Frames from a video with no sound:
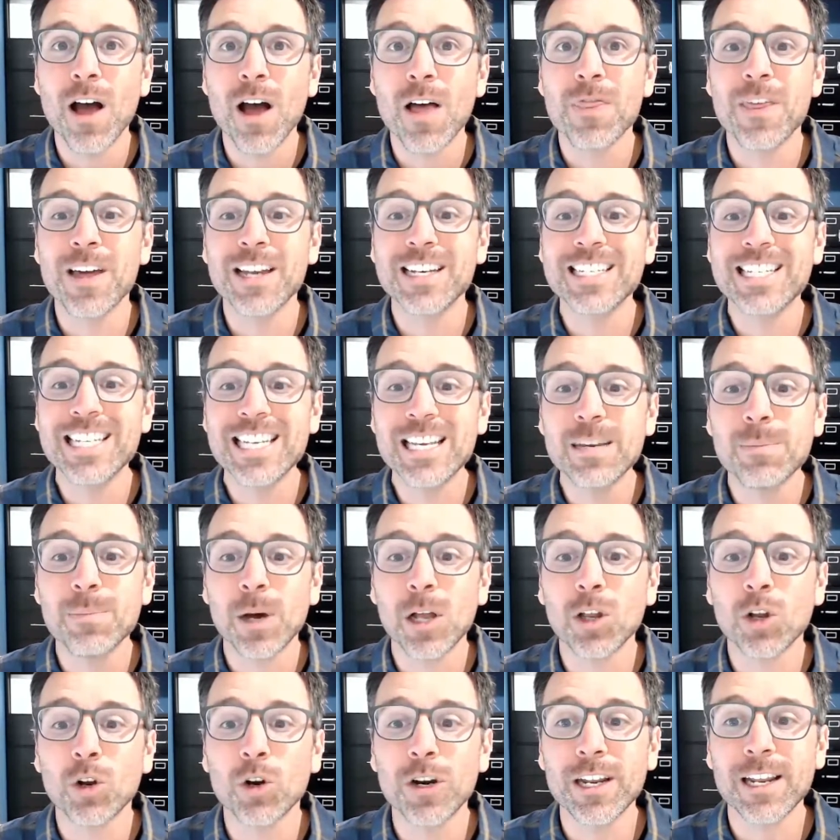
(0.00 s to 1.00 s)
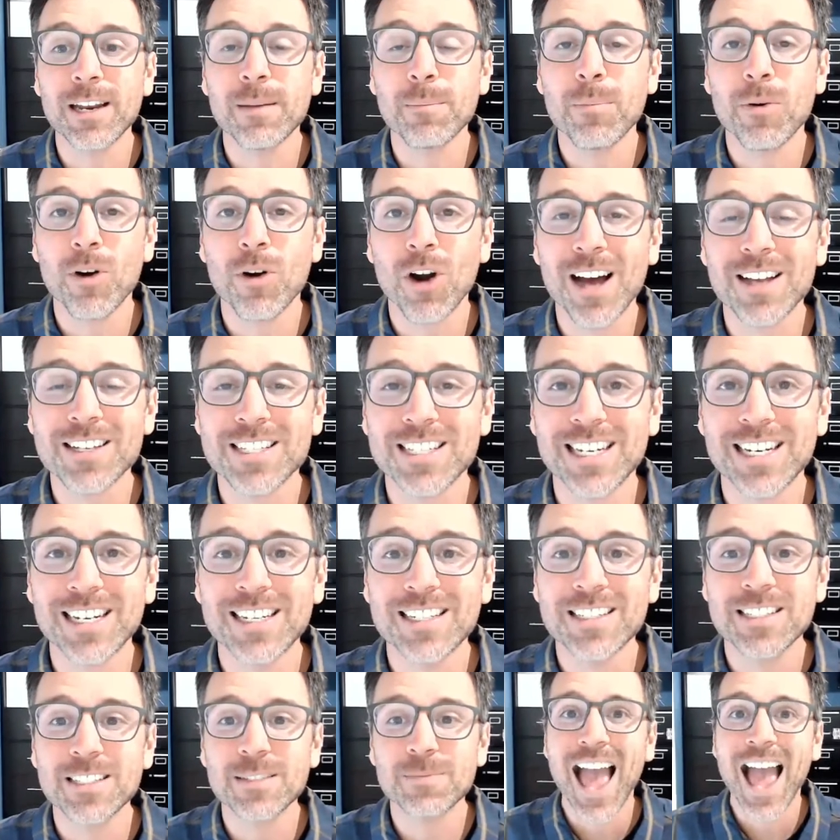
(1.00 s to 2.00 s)
the deep learning
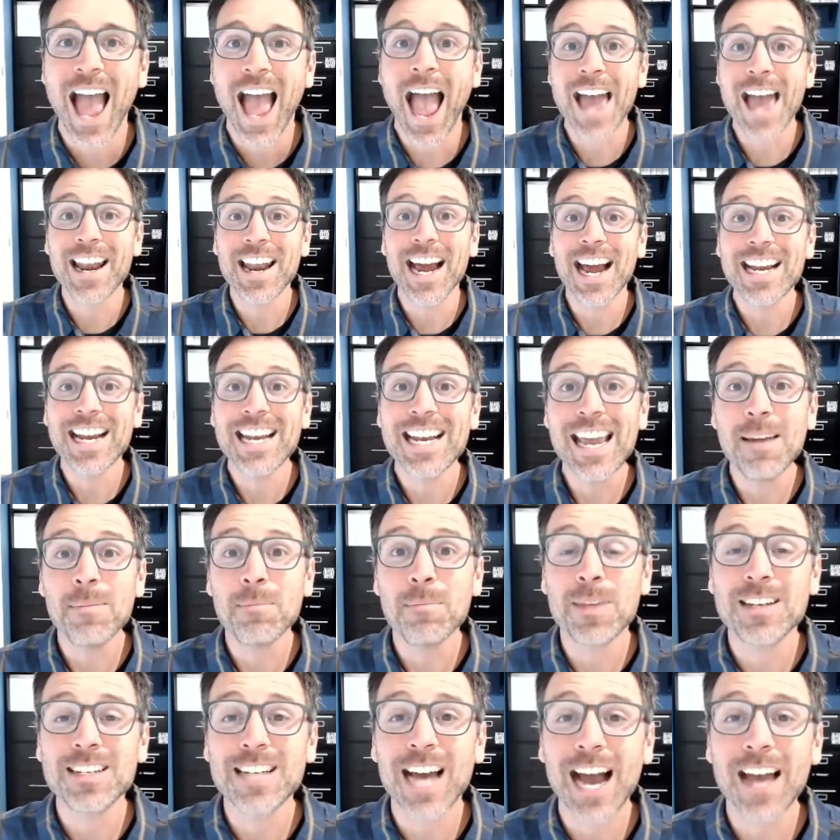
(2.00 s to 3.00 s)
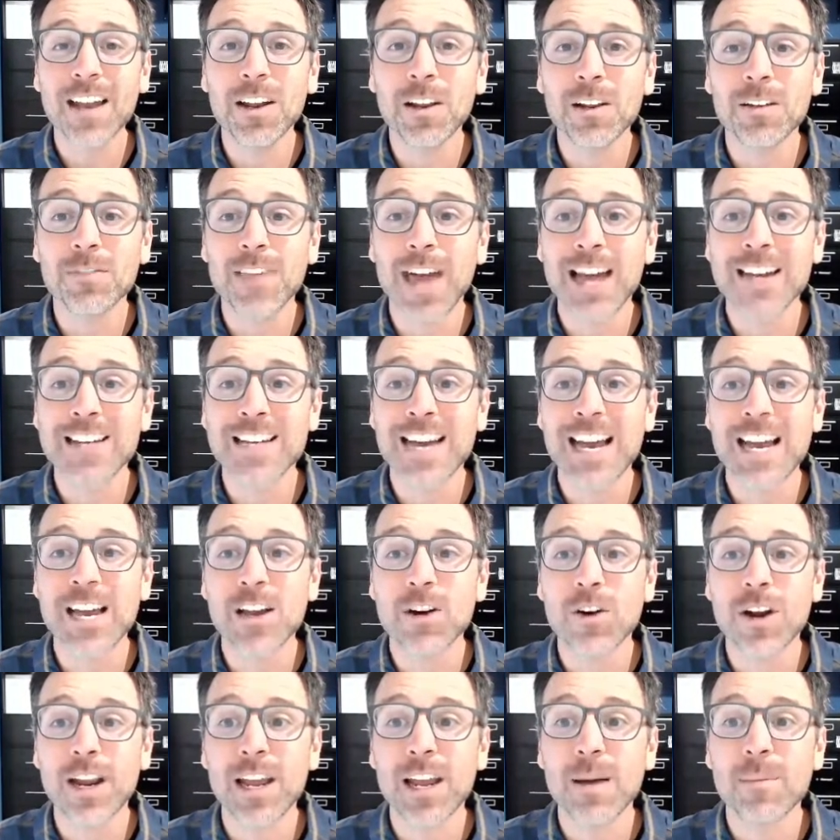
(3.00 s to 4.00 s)
process, and I name the title of that
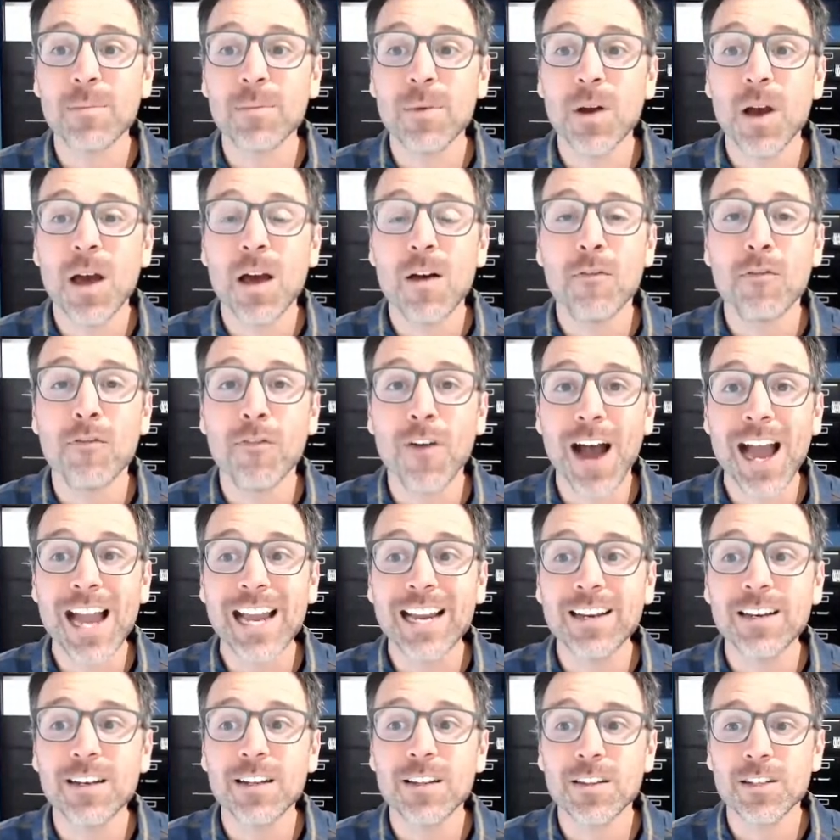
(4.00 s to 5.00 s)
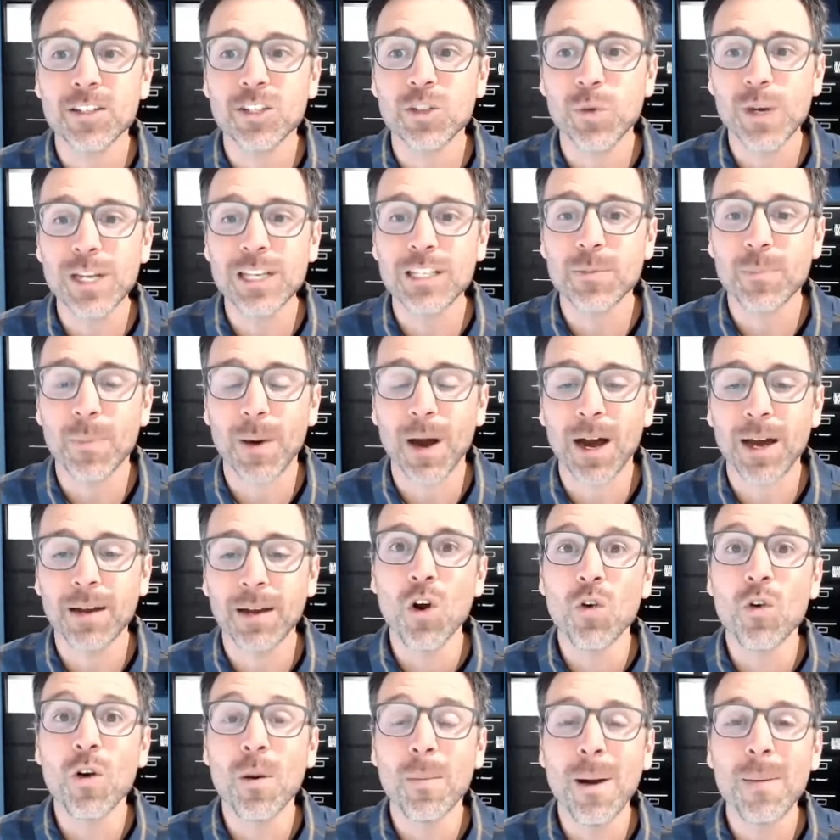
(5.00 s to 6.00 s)
diagram find the sweet spot.
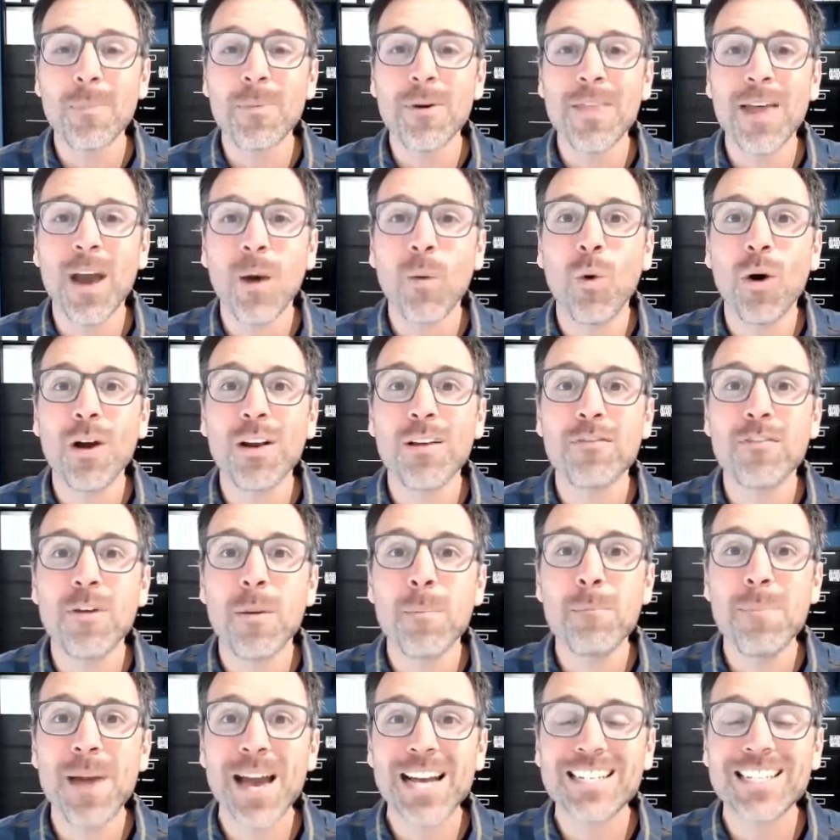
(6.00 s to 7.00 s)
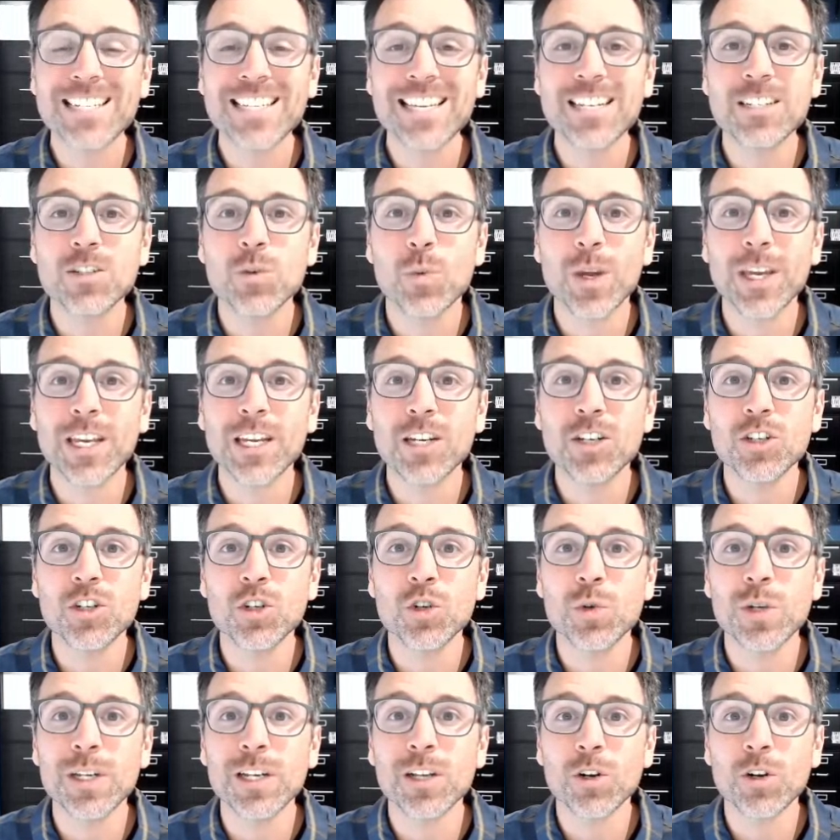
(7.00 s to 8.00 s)
Remember that one of the best things we can do
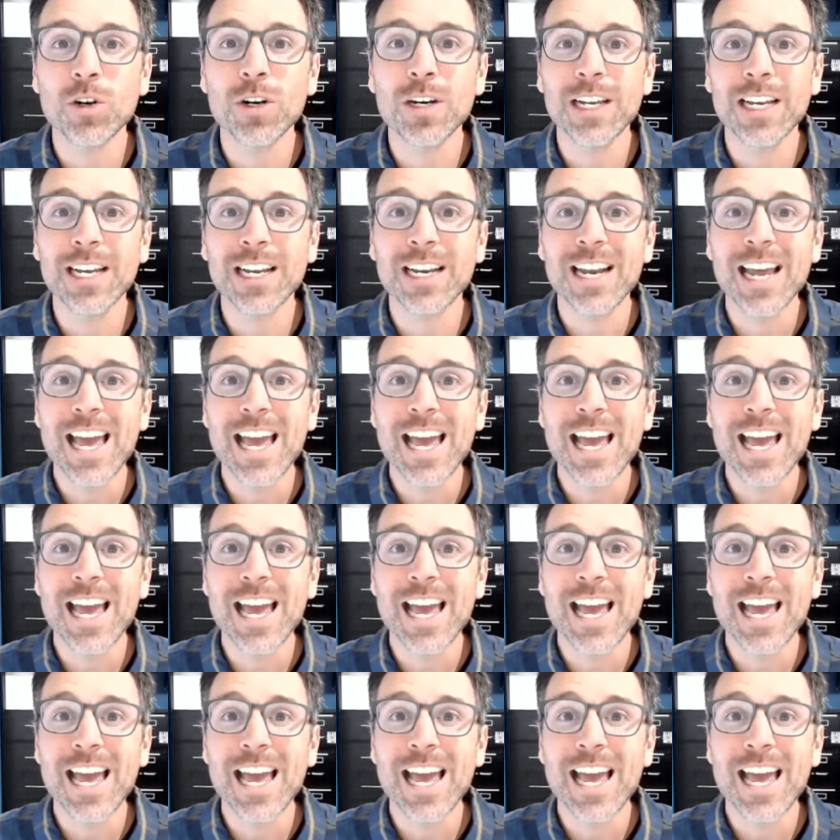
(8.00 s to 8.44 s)
in learning